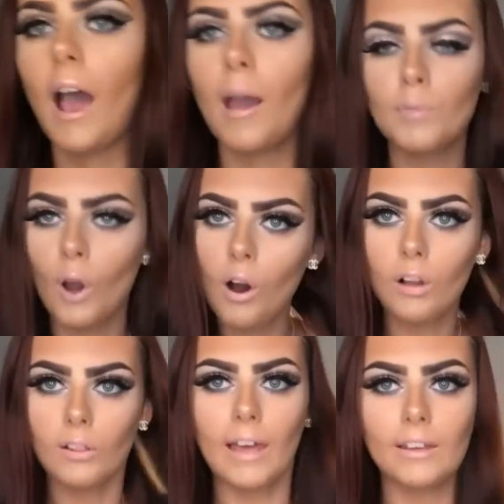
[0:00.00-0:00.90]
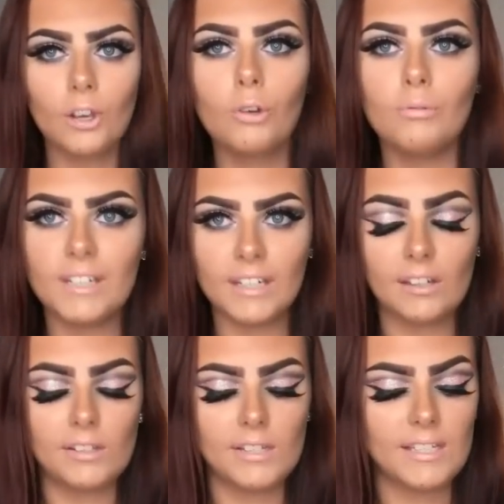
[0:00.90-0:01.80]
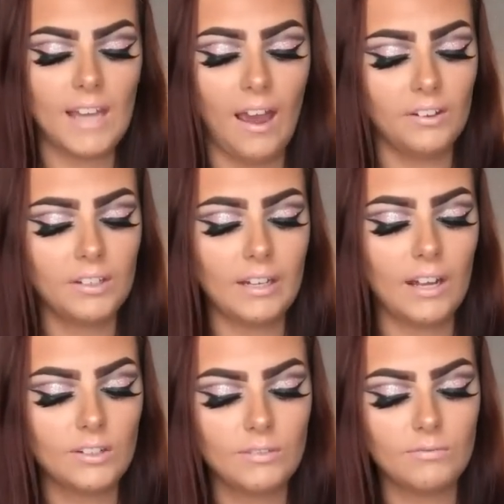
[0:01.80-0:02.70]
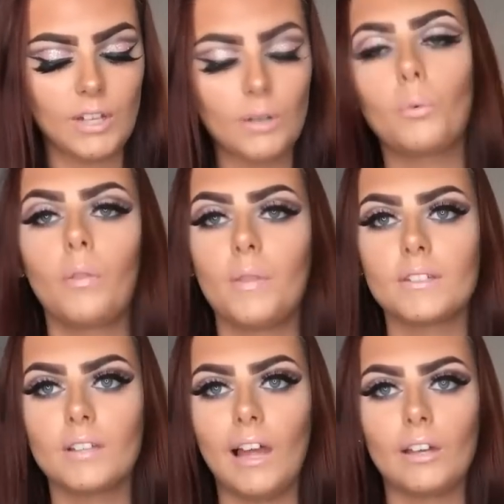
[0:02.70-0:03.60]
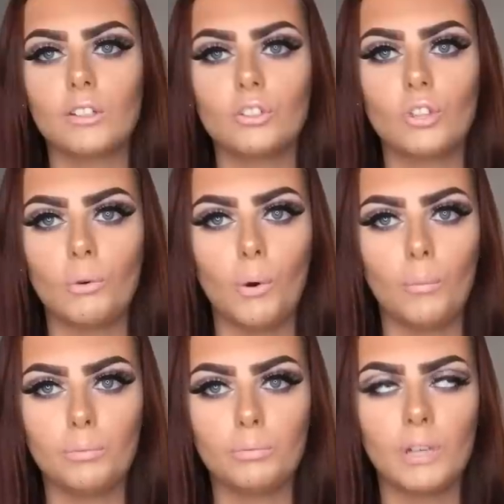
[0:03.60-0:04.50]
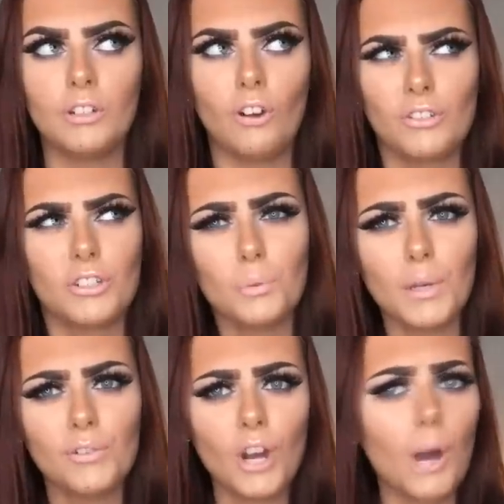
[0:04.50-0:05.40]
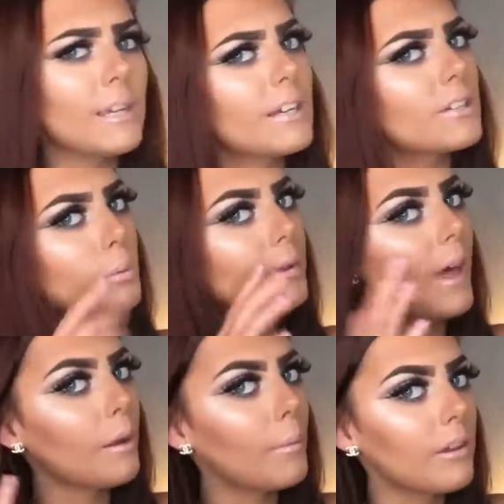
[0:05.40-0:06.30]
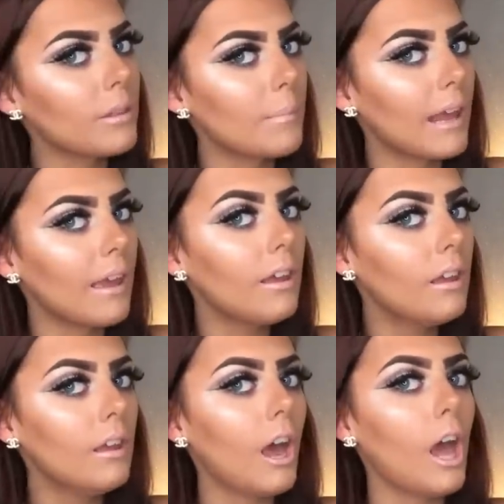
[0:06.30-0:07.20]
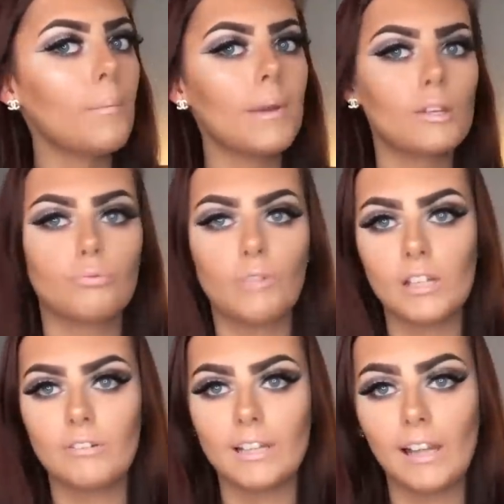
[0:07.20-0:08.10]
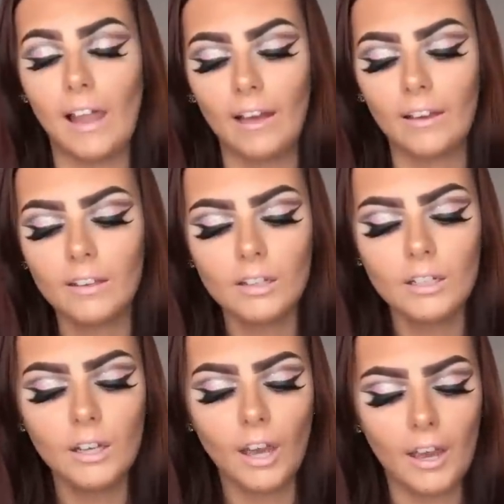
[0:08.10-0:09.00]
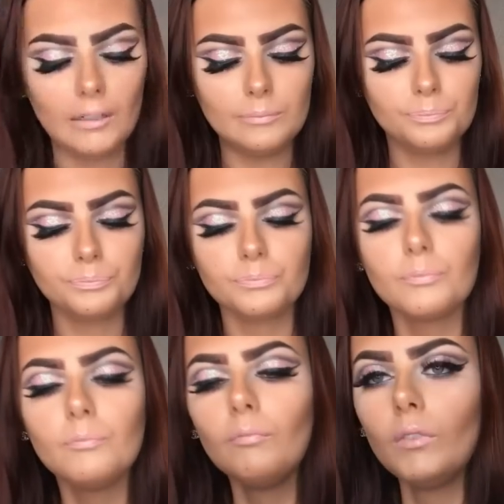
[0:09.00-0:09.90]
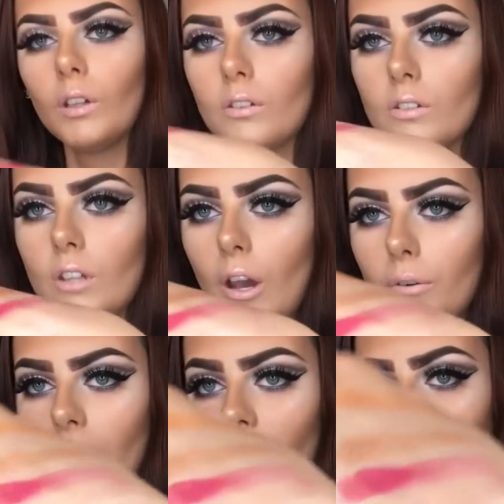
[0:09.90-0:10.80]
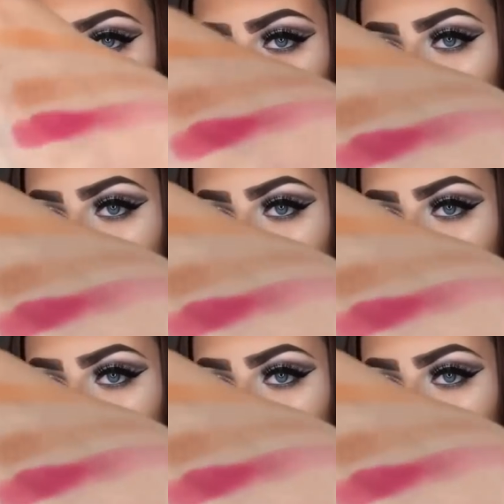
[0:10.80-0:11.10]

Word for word: I'm not like ridiculously tanned, and I didn't want this to like show up and not suit me, if you know what I mean, because the one that I wear at the minute um is really, really light. Um so yeah, I just